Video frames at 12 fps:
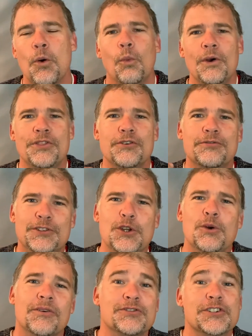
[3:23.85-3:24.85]
with a
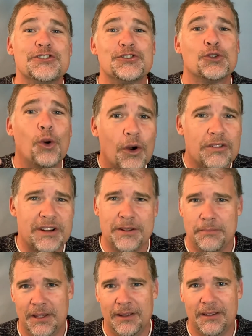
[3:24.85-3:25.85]
view of restoring
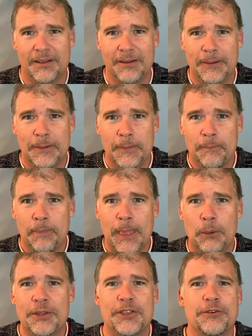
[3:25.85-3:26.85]
me,
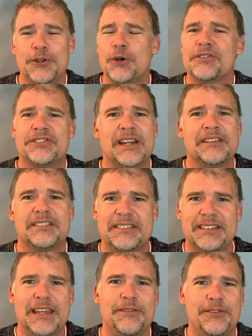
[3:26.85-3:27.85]
with the view of saying,
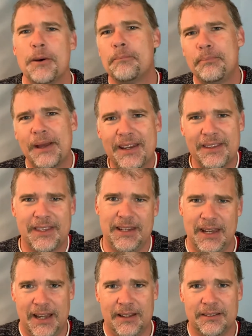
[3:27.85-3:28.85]
Steve, you're better than
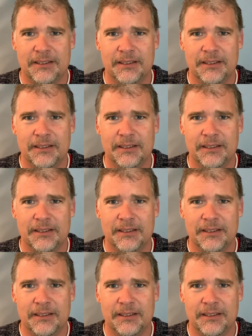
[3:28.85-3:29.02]
that.